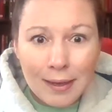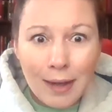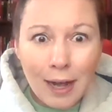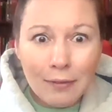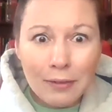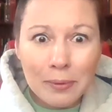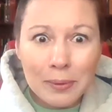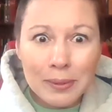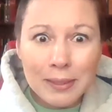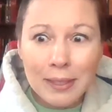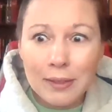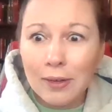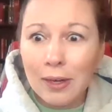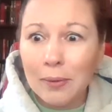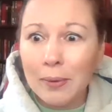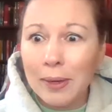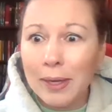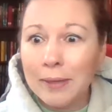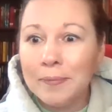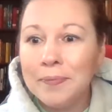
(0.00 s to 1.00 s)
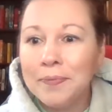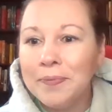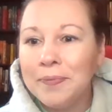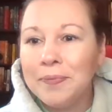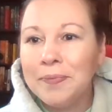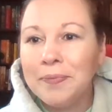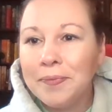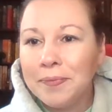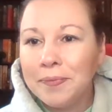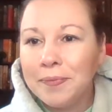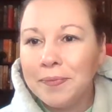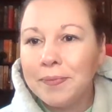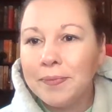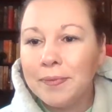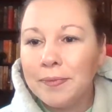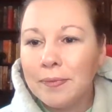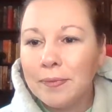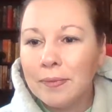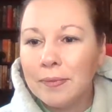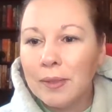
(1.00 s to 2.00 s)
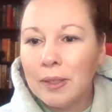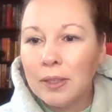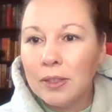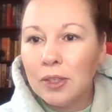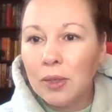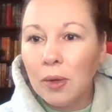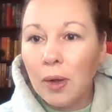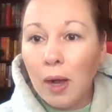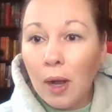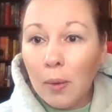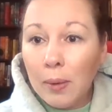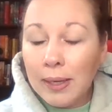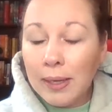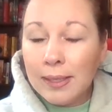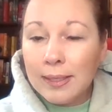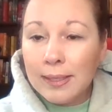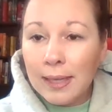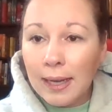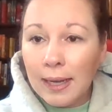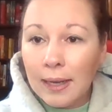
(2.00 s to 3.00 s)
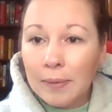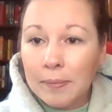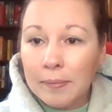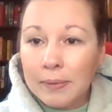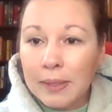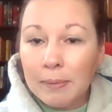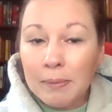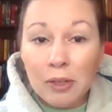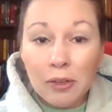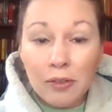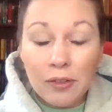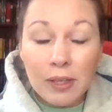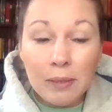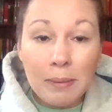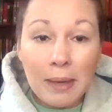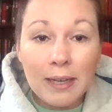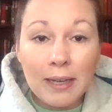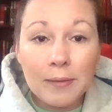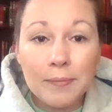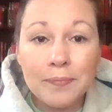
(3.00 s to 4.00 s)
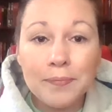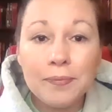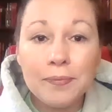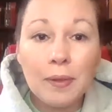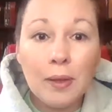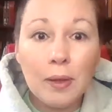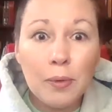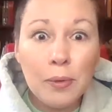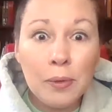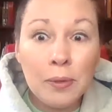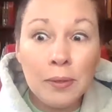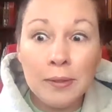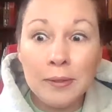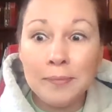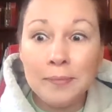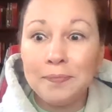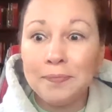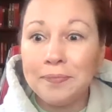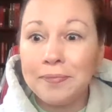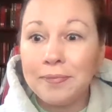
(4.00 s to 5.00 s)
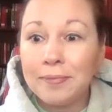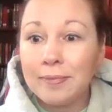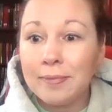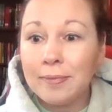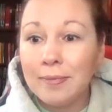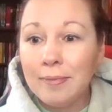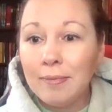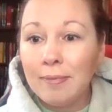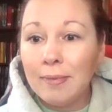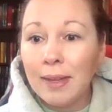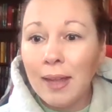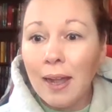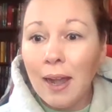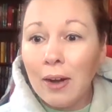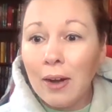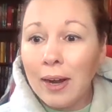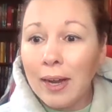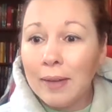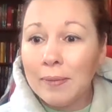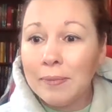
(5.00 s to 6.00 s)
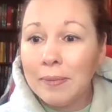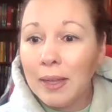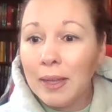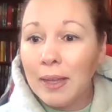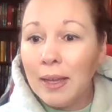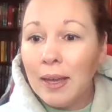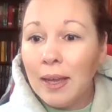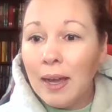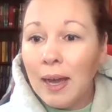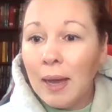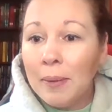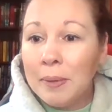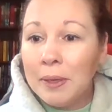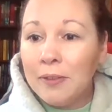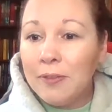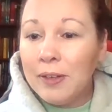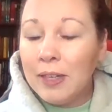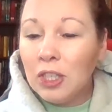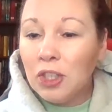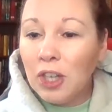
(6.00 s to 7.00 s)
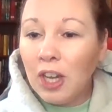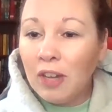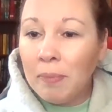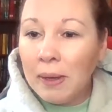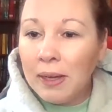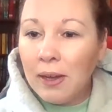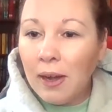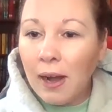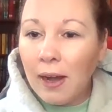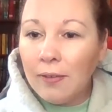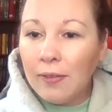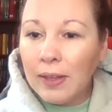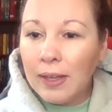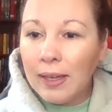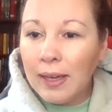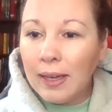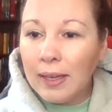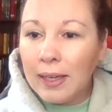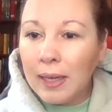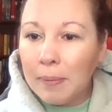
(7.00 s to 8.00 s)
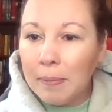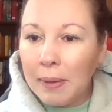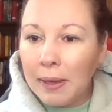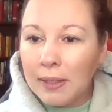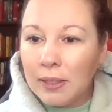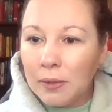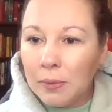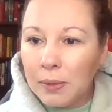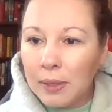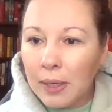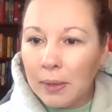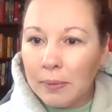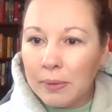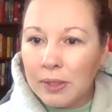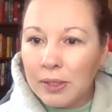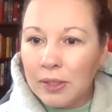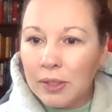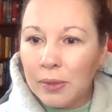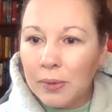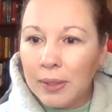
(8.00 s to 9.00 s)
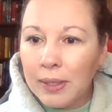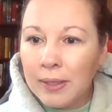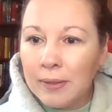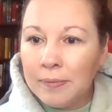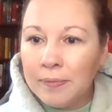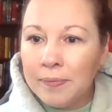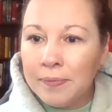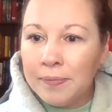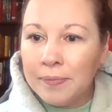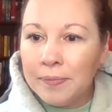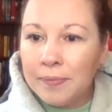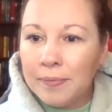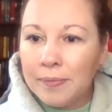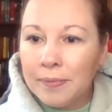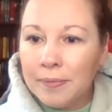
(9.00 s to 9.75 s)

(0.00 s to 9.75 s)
Coffee went down the wrong way. So always give me your feedback. Ugh. All right. I'm going to finish off my coffee and get back to what I was doing.